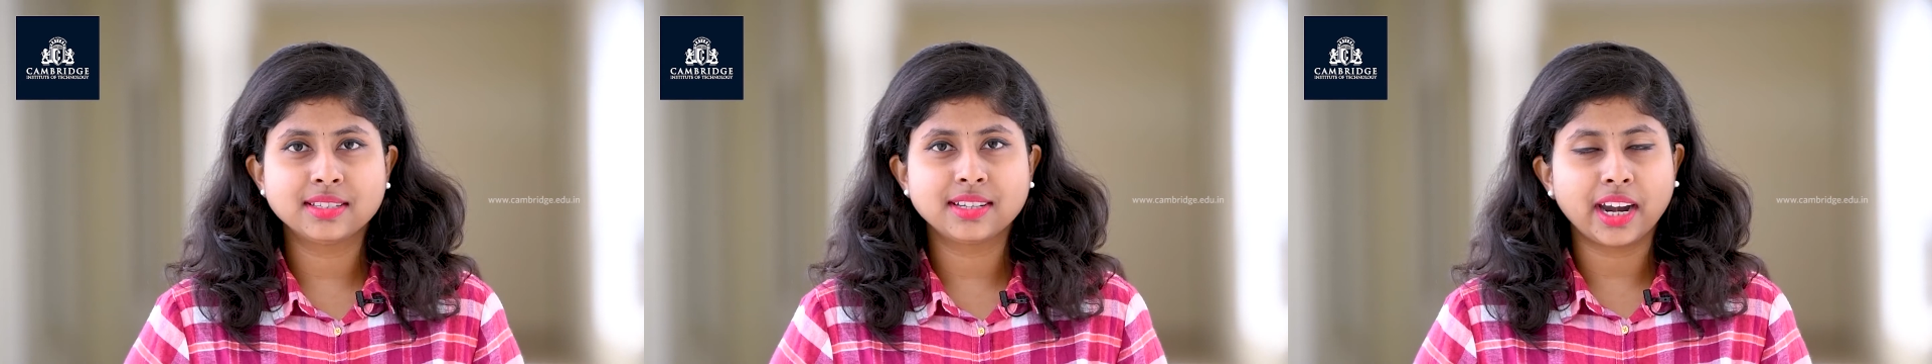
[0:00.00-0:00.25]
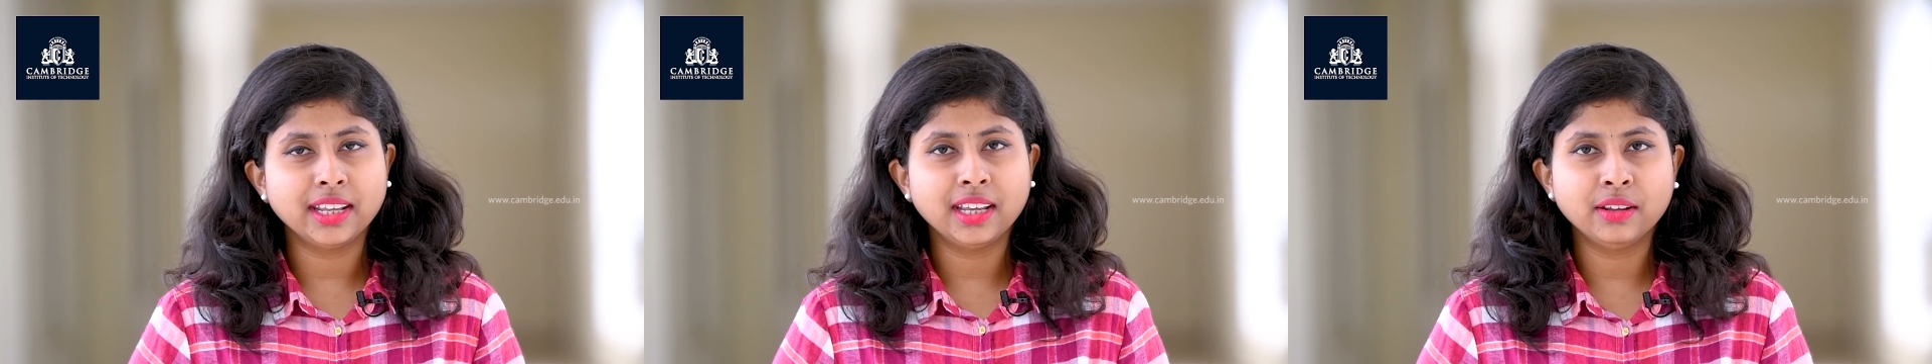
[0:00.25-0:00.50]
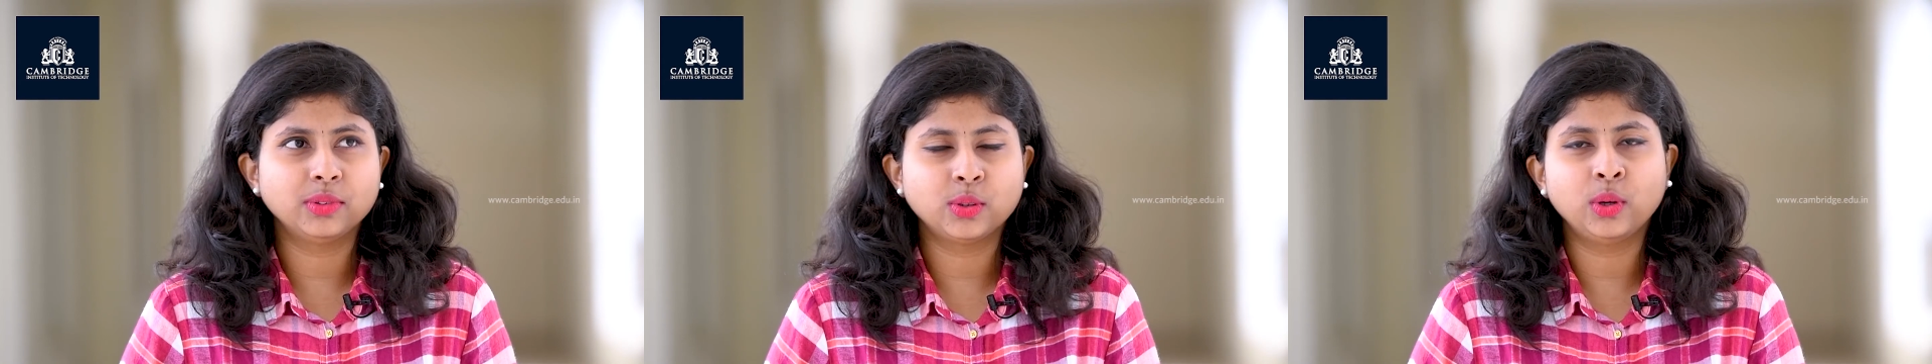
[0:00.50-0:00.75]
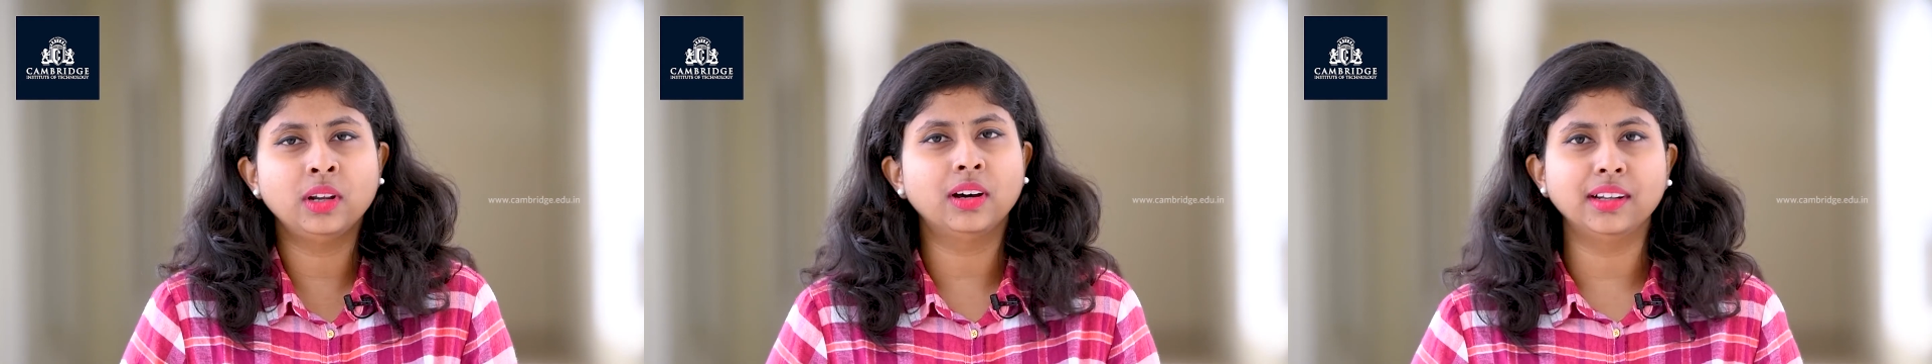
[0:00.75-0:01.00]
Study
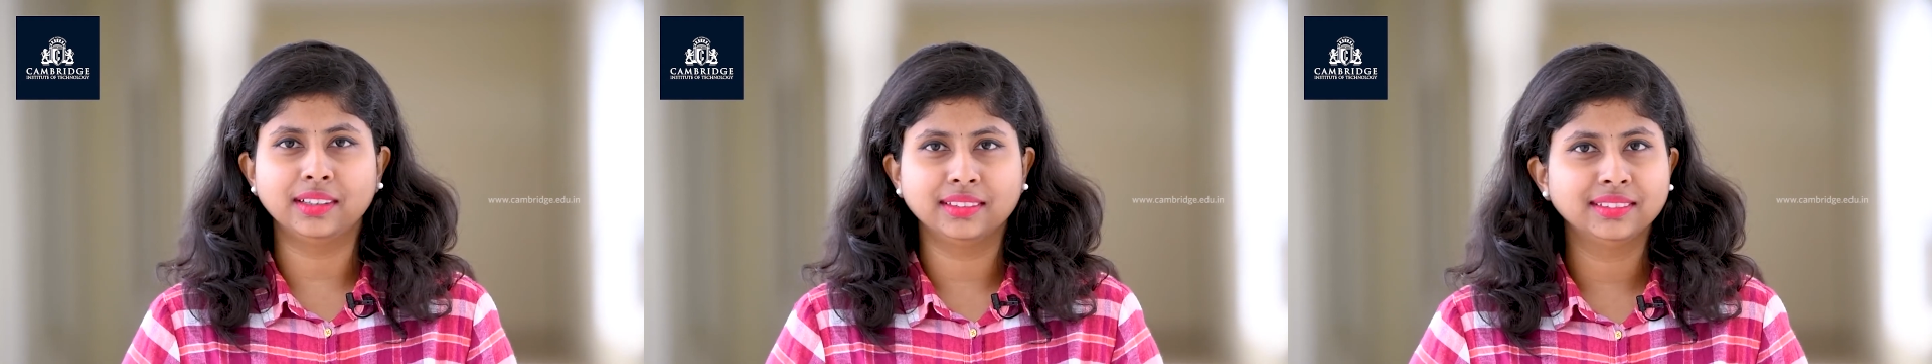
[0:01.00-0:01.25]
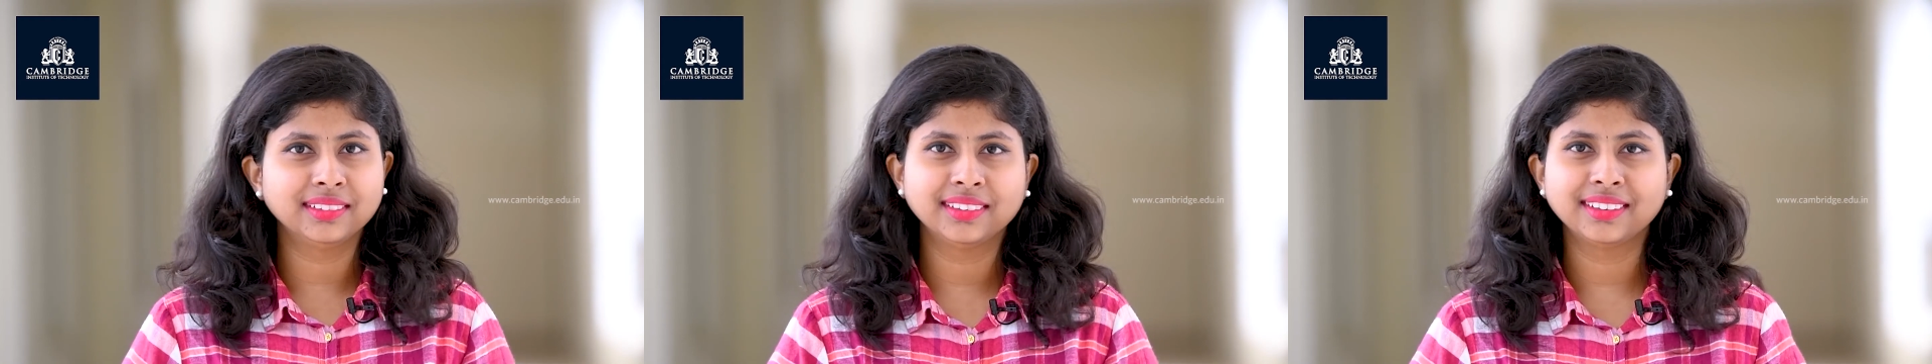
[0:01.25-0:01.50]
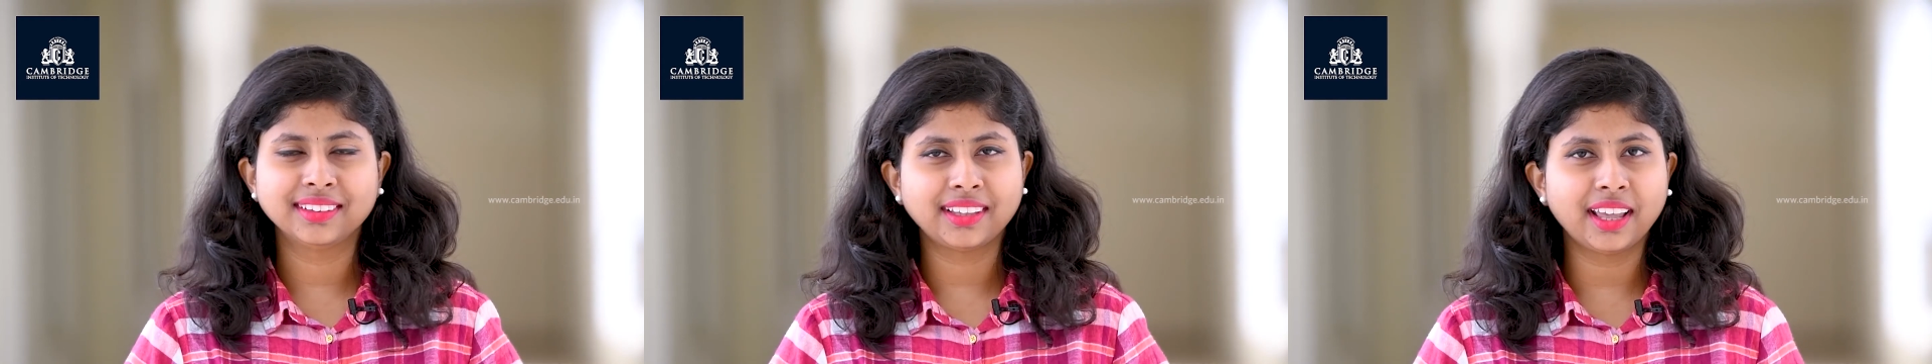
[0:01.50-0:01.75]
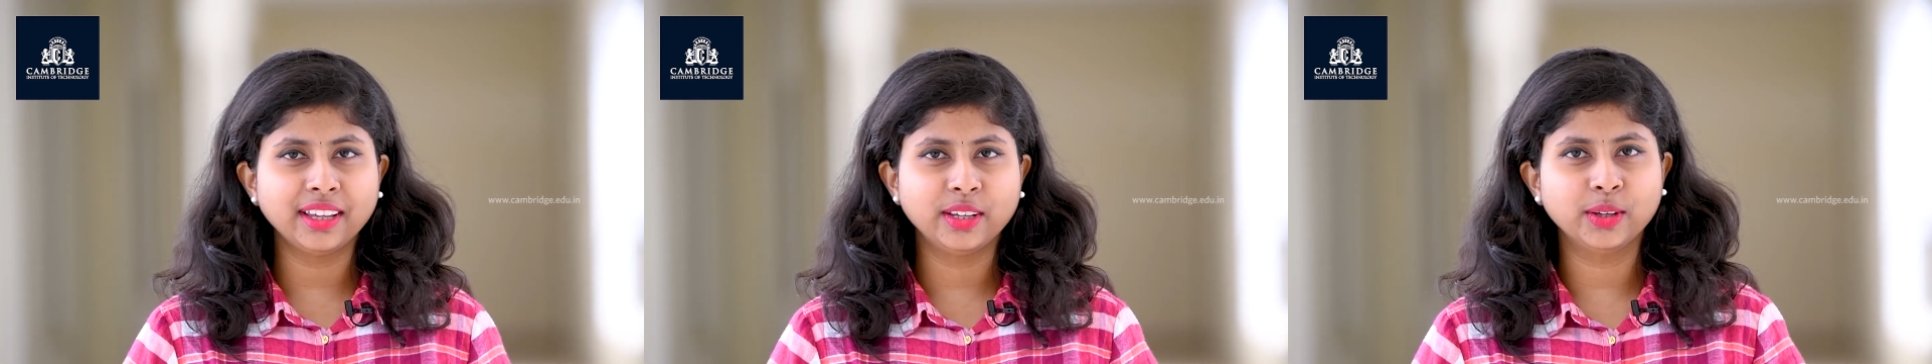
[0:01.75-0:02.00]
to learn.
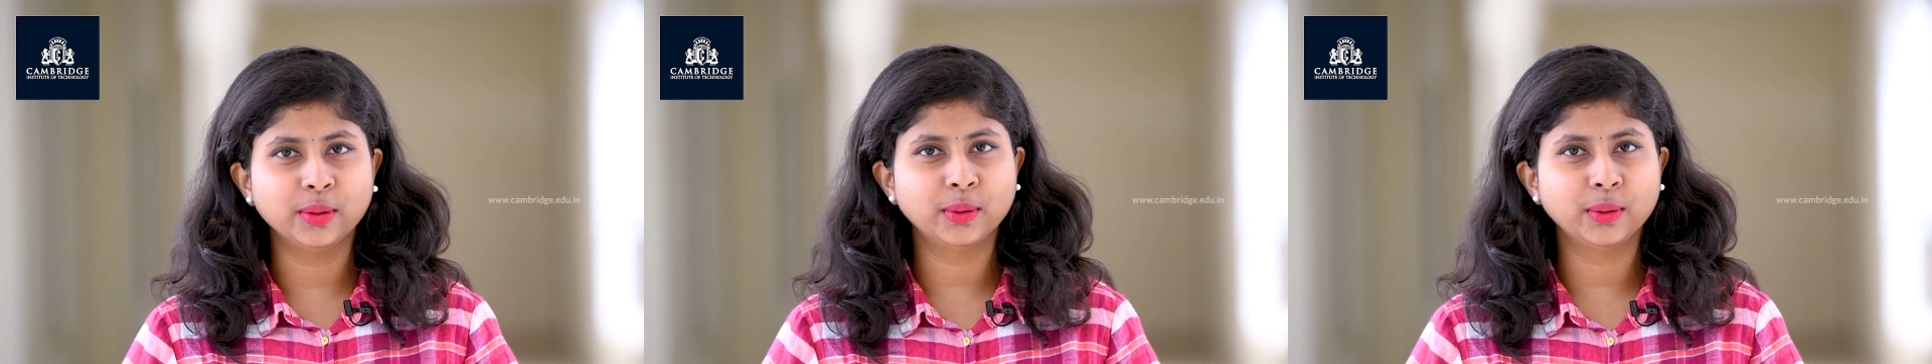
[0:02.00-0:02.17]
Thank you.